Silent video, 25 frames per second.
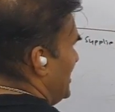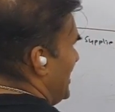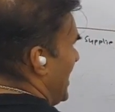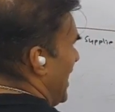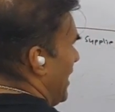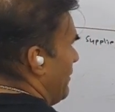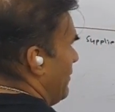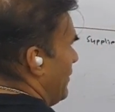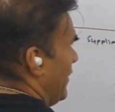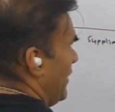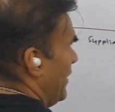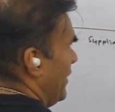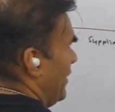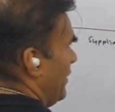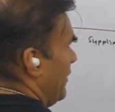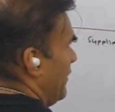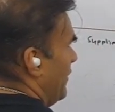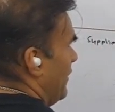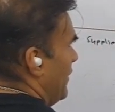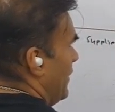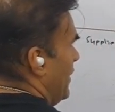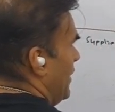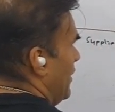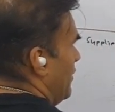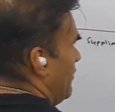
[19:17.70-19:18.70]
happen,
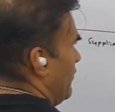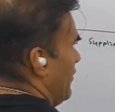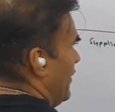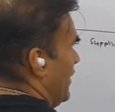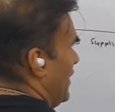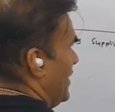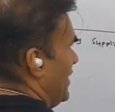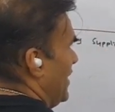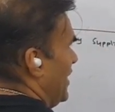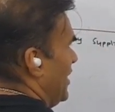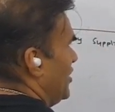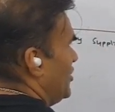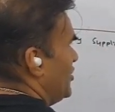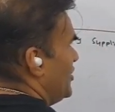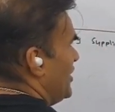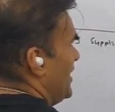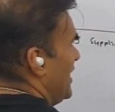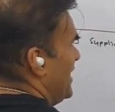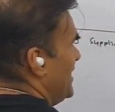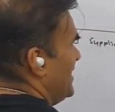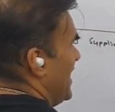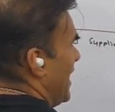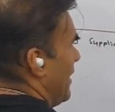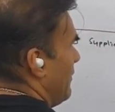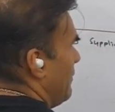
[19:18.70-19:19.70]
variation
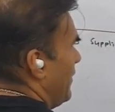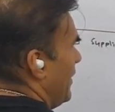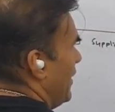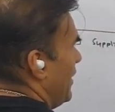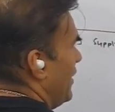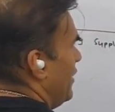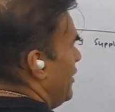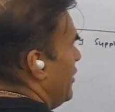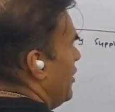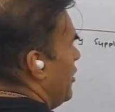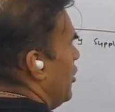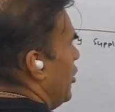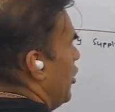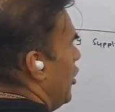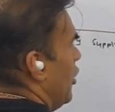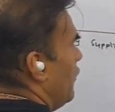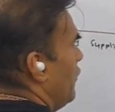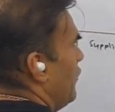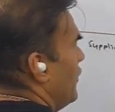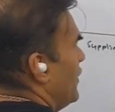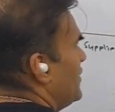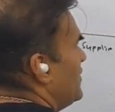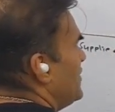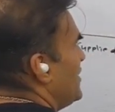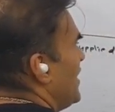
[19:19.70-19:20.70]
has happened on
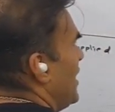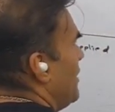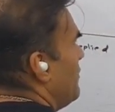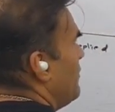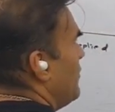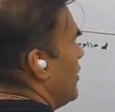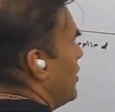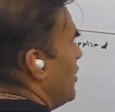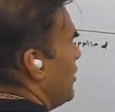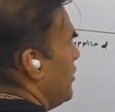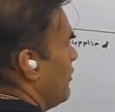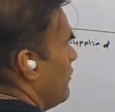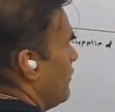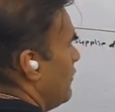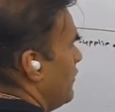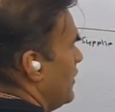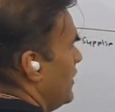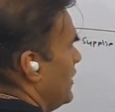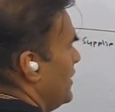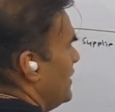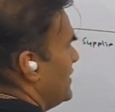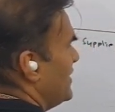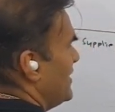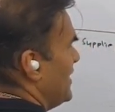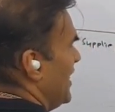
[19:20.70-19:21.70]
the same curve.
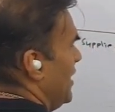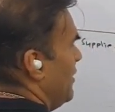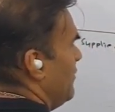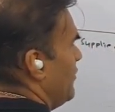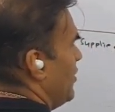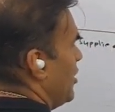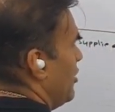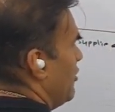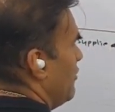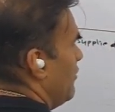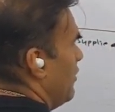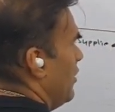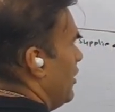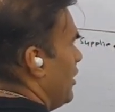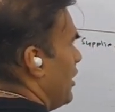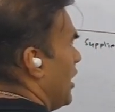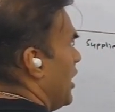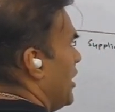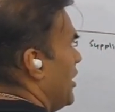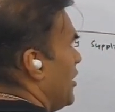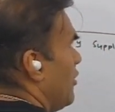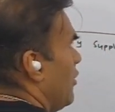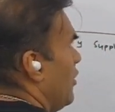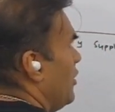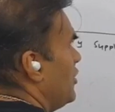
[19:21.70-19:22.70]

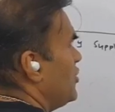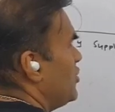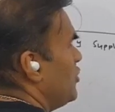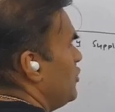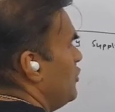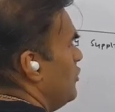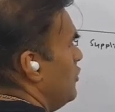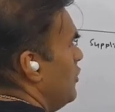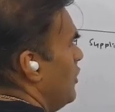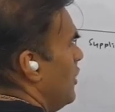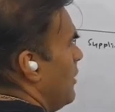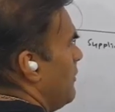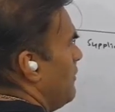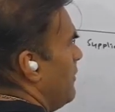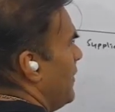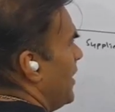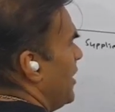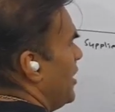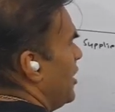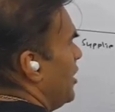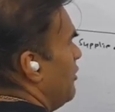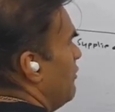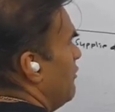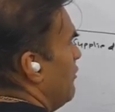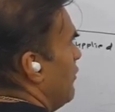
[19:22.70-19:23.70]
Earlier also my curve